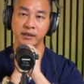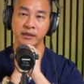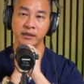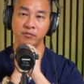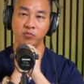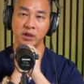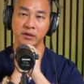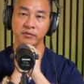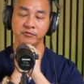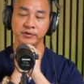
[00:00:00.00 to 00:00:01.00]
And one
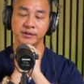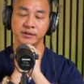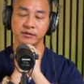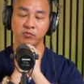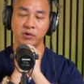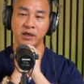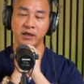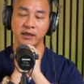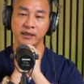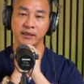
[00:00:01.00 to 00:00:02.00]
of the reasons
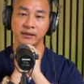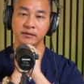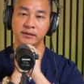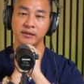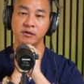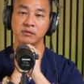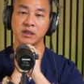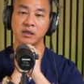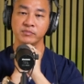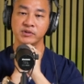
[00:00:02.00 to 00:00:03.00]
why they don't
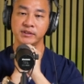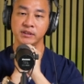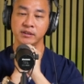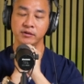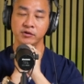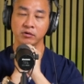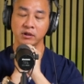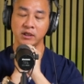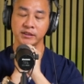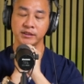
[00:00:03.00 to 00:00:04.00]
come seek
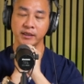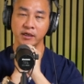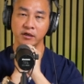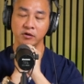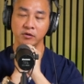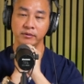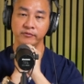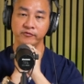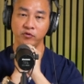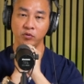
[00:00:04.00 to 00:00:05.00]
urologic help
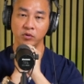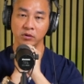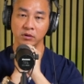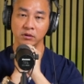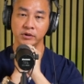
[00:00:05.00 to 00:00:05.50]
for,